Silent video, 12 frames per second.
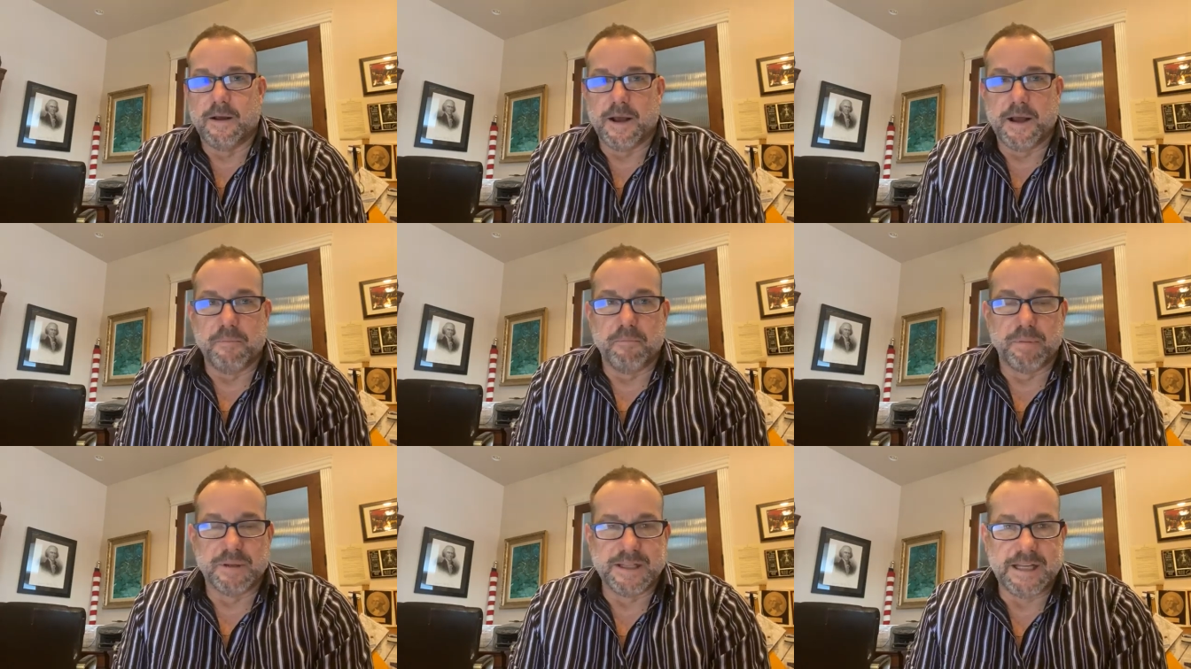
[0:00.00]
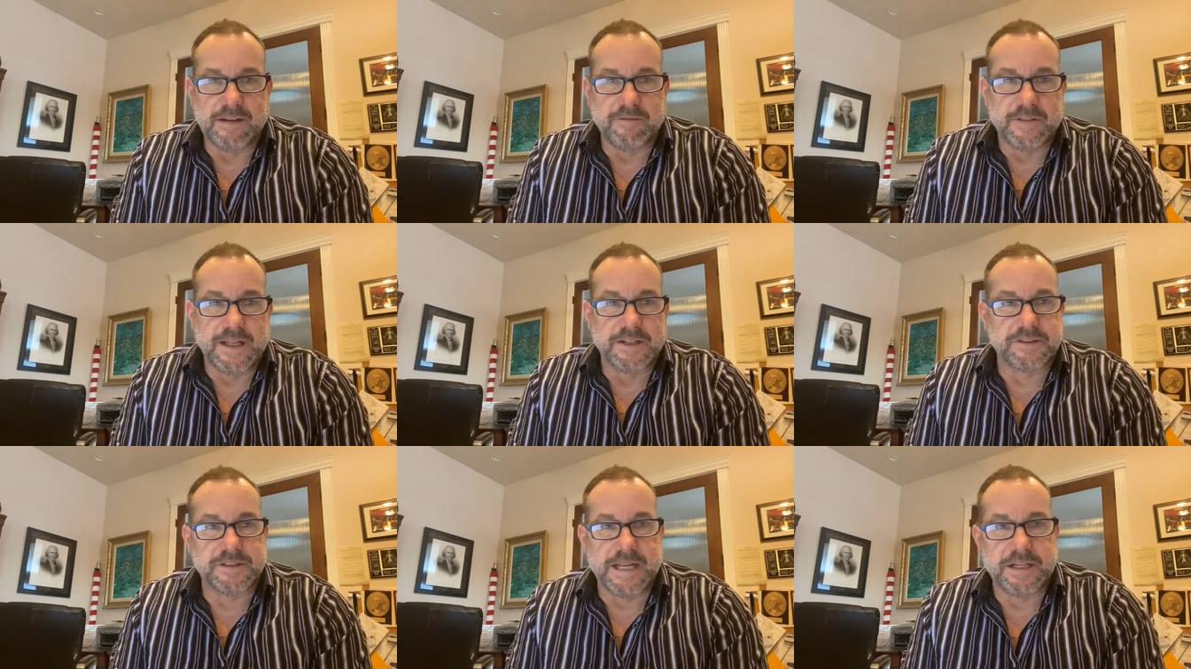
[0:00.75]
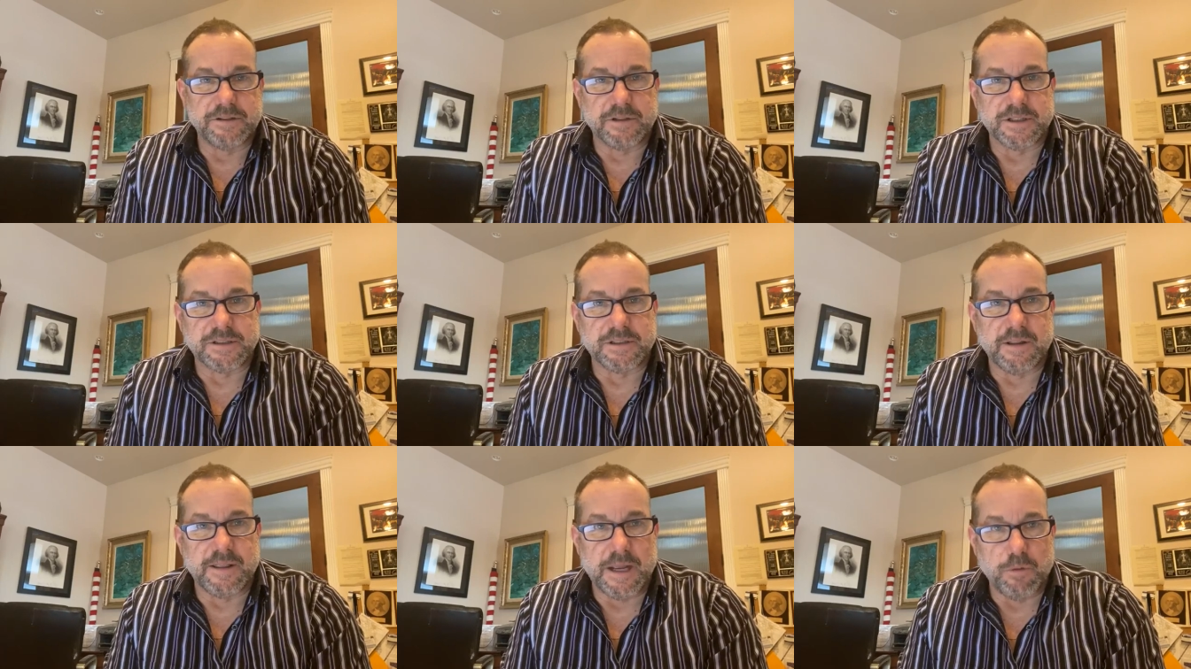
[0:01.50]
and um, believe that it's dangerous,
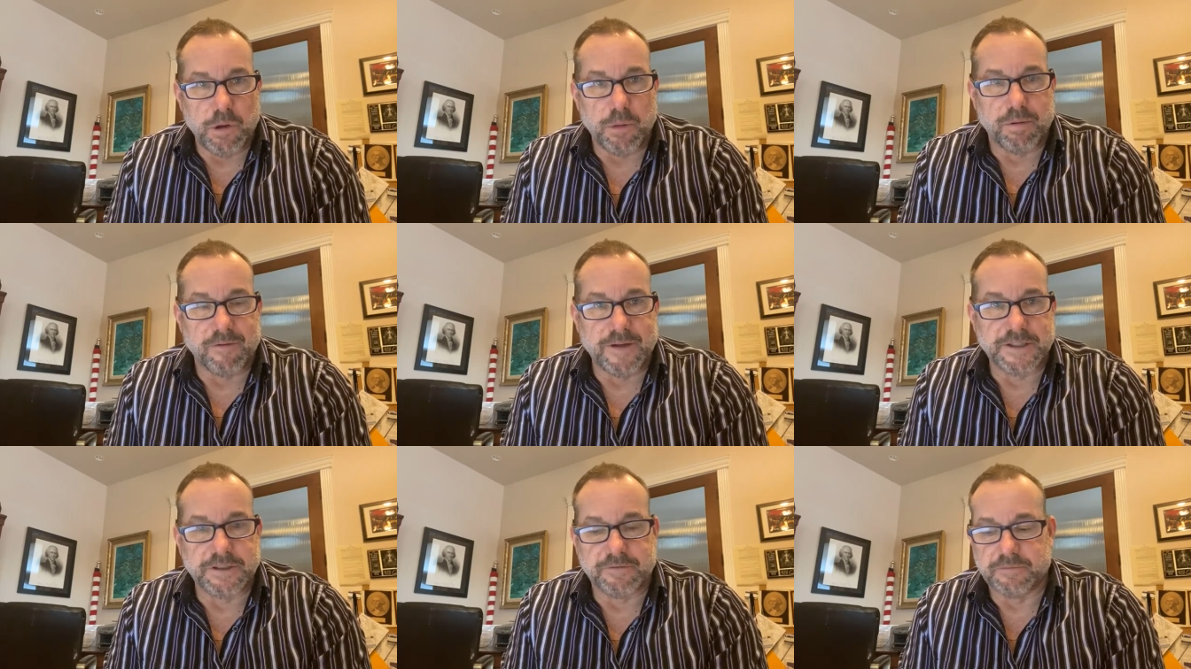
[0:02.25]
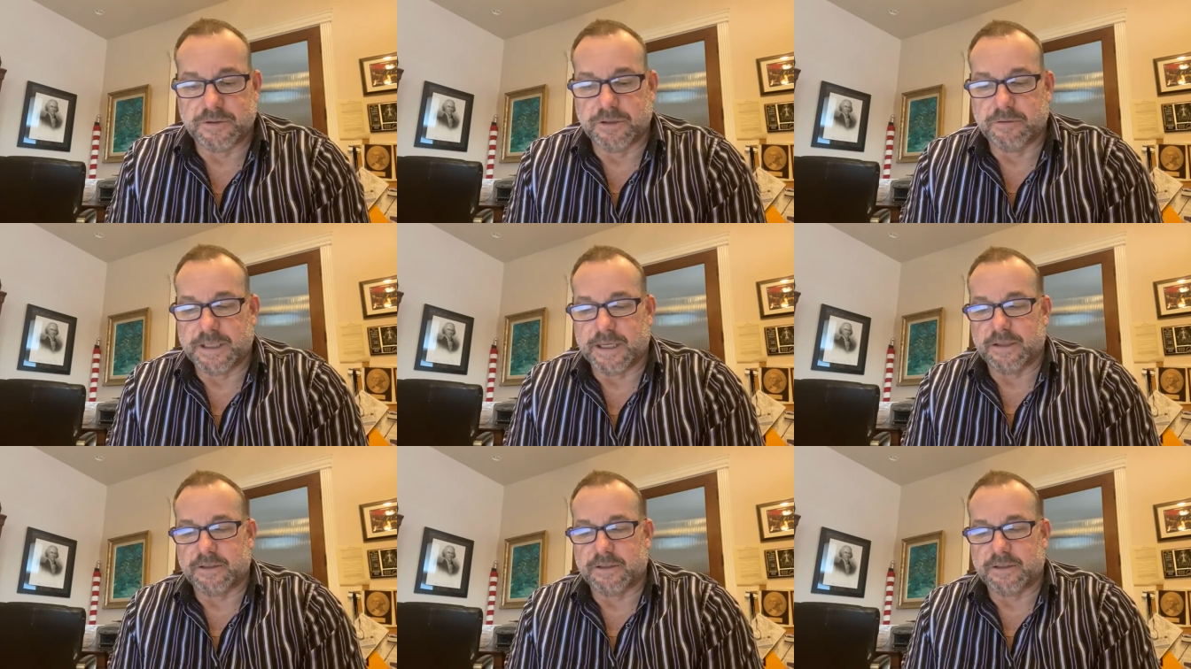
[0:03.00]
they will prevent you from doing it.